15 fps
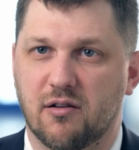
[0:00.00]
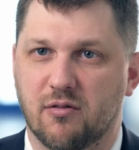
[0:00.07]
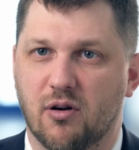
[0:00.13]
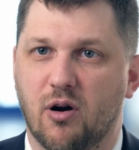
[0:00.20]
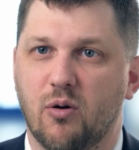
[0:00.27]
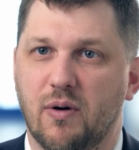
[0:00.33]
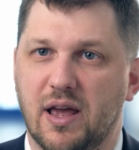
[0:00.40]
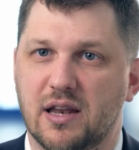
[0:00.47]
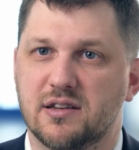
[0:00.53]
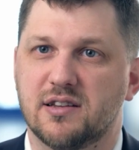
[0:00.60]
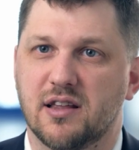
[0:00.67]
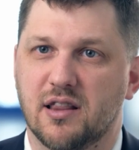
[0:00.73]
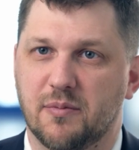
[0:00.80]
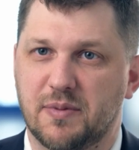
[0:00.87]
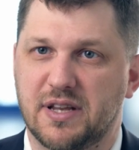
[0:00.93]
grow
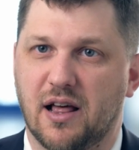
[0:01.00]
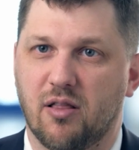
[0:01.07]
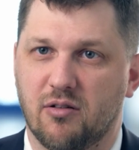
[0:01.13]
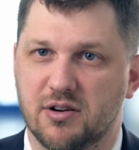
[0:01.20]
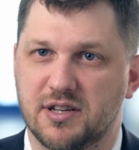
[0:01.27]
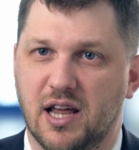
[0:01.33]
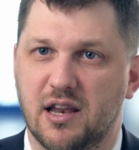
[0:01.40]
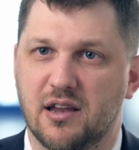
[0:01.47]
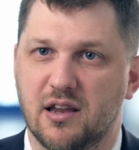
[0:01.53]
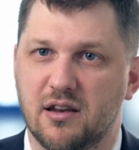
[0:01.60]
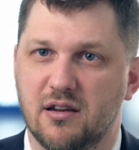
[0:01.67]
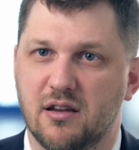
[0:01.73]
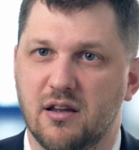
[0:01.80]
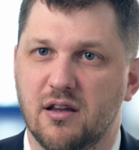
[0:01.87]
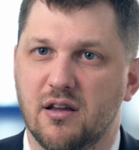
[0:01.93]
into the patellar tendon
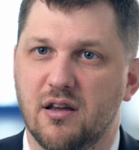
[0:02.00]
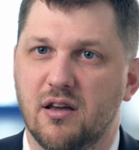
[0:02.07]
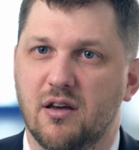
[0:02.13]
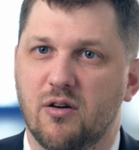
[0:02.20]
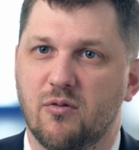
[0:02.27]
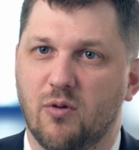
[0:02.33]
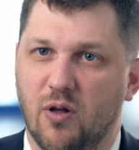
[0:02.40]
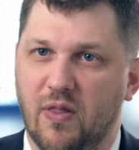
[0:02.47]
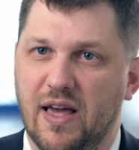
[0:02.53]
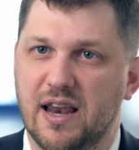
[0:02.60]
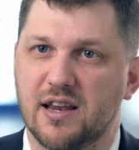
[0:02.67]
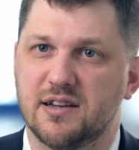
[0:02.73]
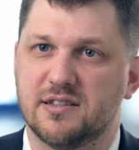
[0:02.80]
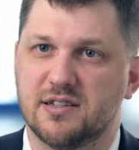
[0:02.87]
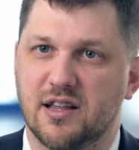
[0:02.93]

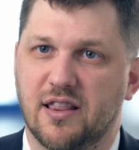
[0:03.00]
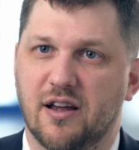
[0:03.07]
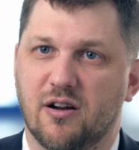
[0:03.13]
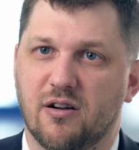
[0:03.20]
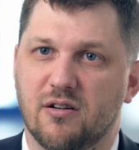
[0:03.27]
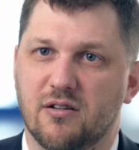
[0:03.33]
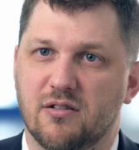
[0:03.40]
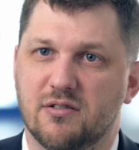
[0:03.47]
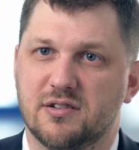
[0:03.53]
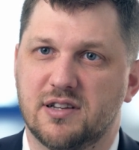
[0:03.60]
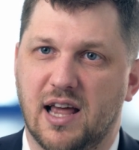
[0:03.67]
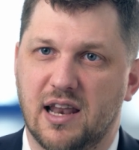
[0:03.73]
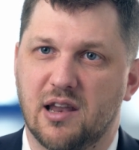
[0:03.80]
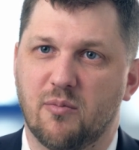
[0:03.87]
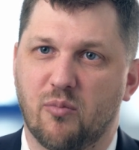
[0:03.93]
related to their
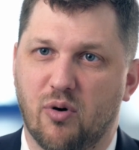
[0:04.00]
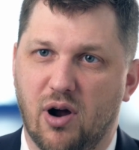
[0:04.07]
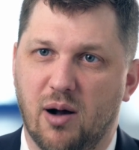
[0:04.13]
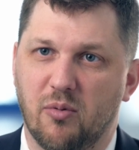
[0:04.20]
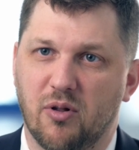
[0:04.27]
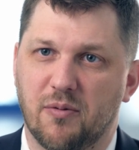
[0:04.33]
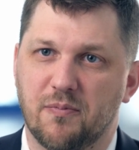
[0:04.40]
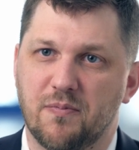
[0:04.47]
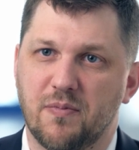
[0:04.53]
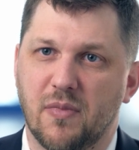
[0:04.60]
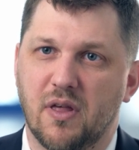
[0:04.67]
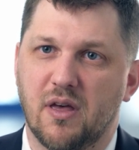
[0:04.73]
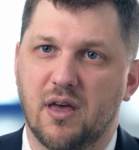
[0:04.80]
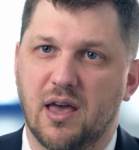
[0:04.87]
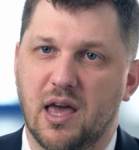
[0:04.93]
tendon problem.
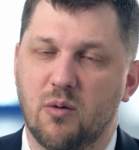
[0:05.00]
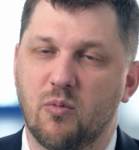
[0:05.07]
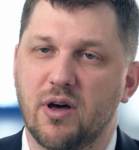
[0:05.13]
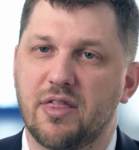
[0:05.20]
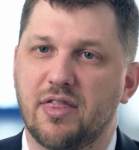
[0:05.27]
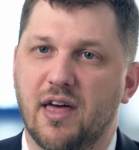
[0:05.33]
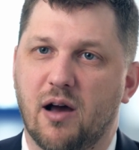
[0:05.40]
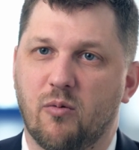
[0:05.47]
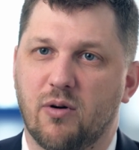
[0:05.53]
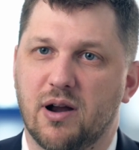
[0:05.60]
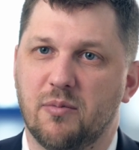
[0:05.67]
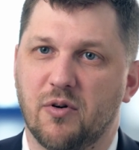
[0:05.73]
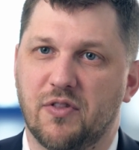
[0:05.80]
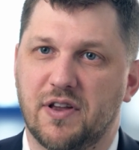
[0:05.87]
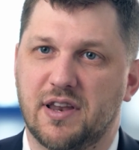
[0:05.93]
And with that, we're
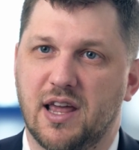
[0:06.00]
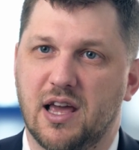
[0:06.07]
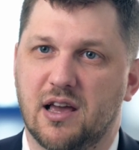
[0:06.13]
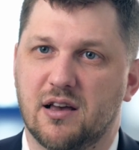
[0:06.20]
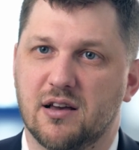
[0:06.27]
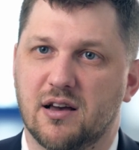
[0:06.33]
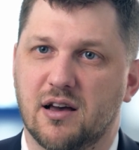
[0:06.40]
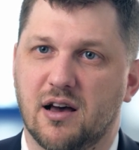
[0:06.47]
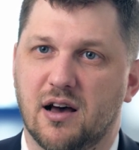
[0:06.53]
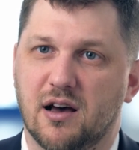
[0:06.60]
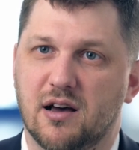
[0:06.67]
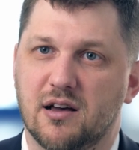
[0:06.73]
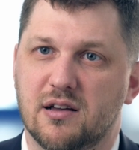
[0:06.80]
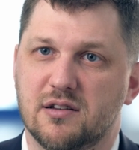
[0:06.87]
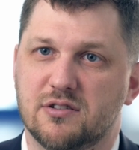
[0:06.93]
able to take
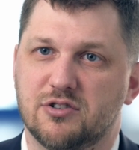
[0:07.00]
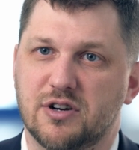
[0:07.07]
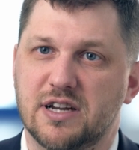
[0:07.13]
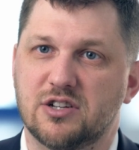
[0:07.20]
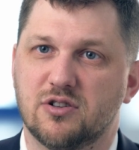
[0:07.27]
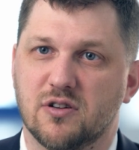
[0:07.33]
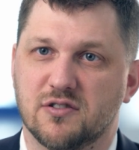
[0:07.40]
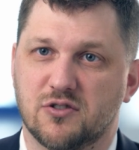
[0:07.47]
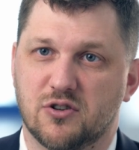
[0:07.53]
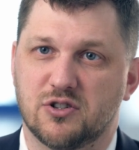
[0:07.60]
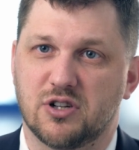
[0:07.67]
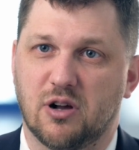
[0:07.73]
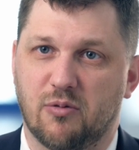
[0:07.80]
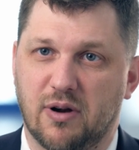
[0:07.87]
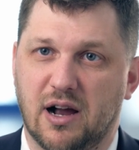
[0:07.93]
uh, traditional
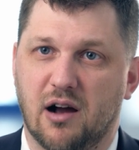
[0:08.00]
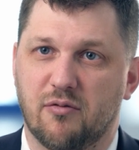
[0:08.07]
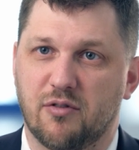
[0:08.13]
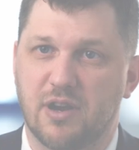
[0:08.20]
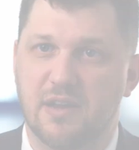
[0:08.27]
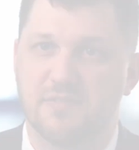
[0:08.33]
surgical recovery